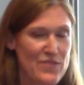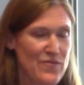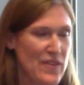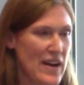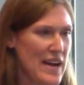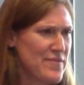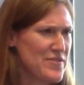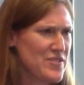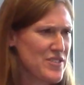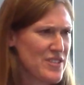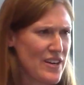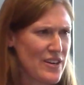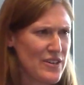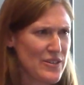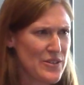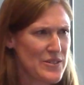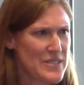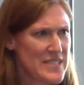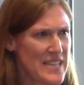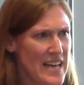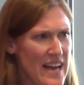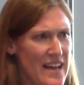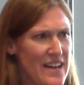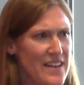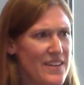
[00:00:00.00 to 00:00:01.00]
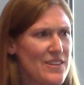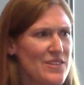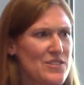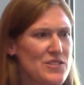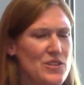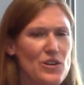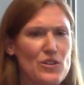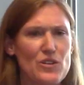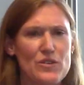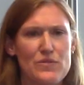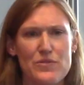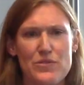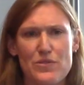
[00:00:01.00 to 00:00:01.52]
5-star hotels
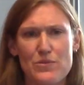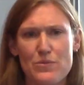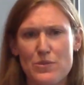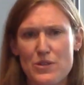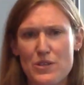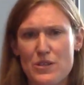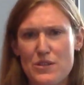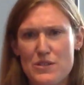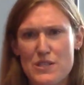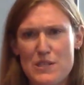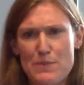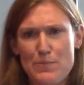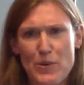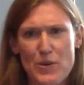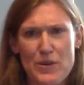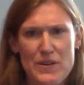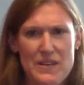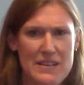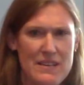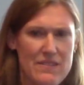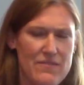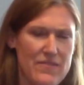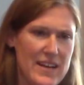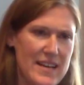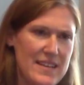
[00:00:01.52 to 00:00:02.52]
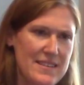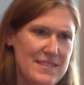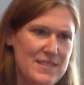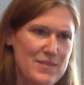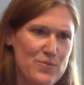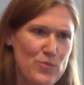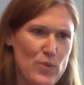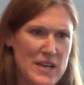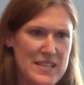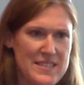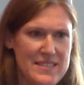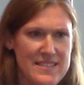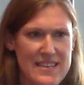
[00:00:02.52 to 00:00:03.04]
all over the world, sporting events,
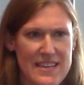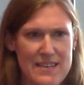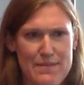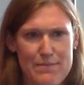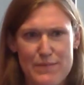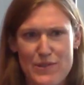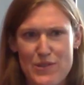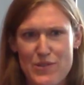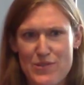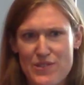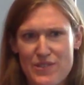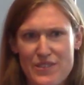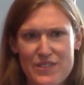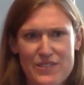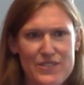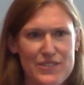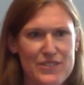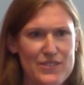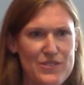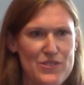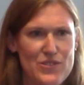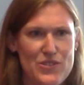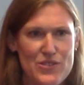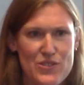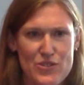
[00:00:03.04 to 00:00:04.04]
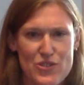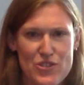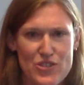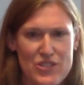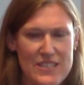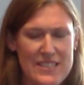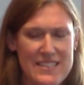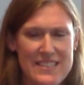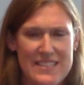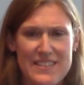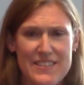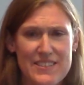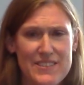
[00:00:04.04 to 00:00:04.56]
West End musicals, sushi
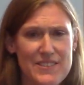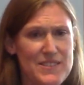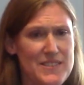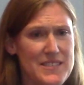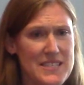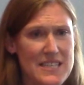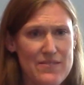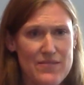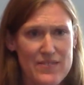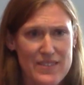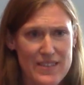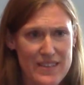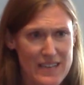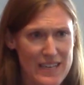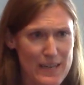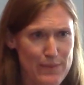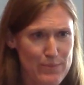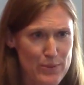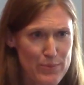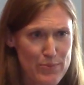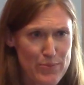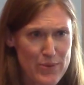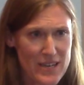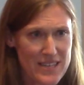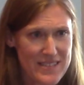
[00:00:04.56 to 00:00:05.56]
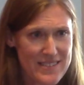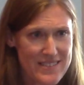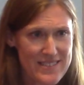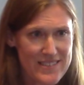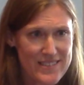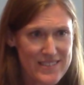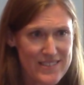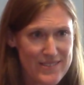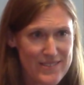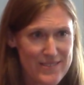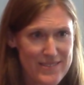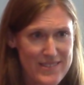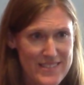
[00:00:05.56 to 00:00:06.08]
dinners, even a couple
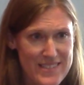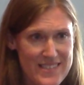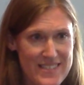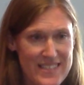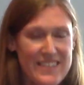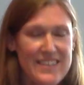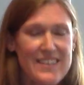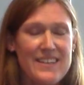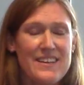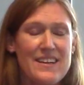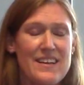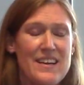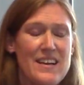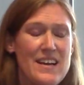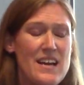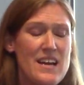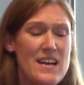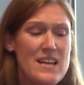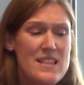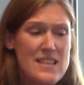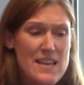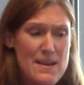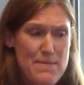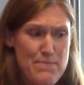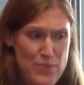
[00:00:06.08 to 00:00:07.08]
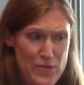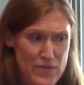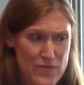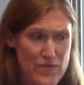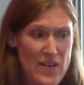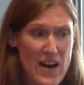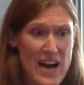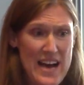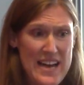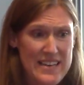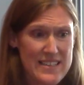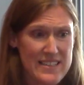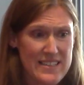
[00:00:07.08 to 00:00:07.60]
prostitutes. They
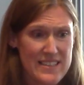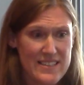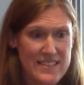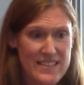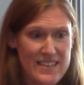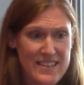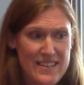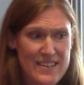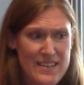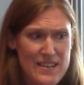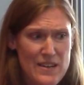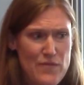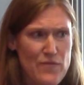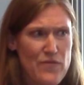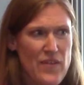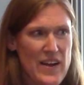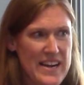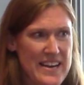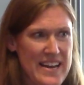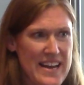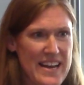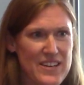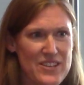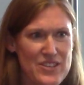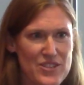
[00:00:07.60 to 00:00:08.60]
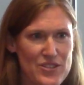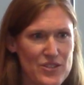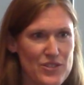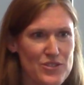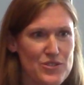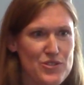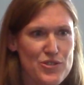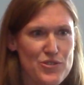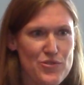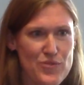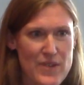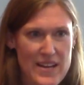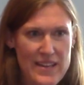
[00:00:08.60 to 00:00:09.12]
provided financial
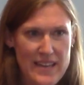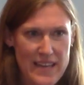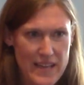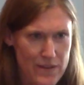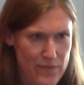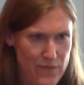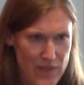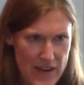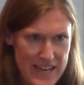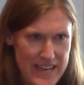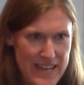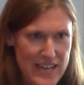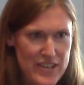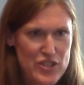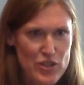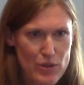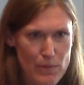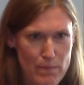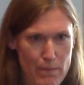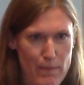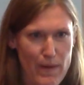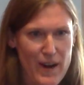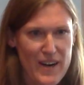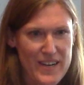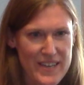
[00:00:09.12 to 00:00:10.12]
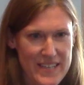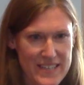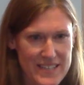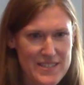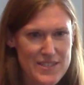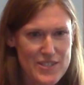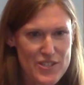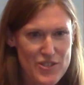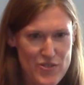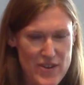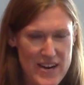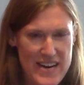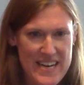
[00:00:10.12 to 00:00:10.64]

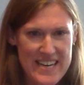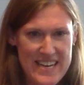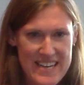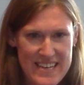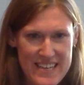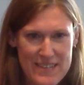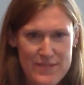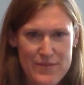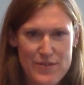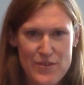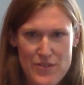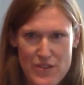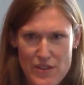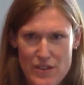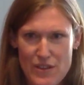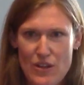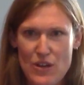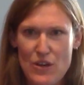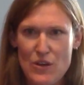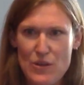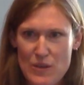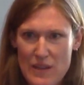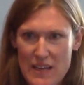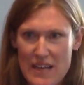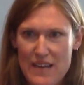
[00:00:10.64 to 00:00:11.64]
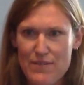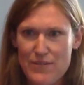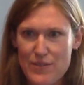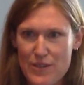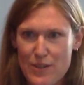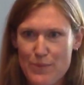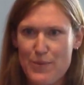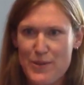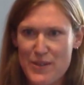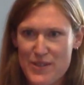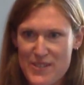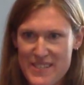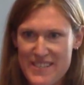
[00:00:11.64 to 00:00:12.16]
markets training for the low-level
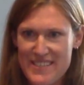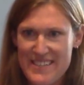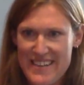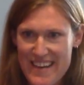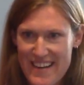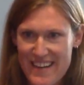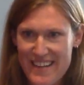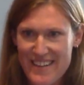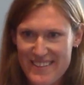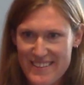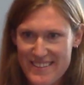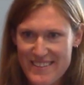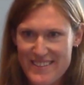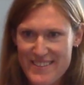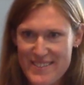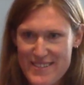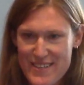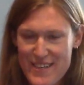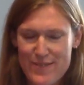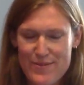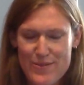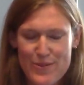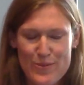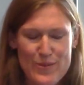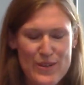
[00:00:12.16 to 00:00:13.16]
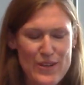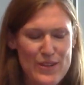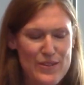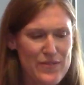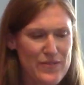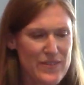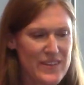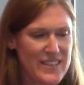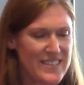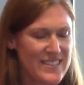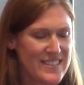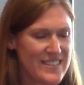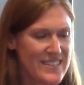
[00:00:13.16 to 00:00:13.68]
personnel at the sovereign wealth
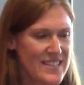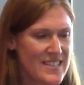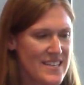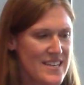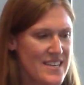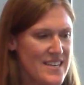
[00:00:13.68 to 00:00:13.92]
fund.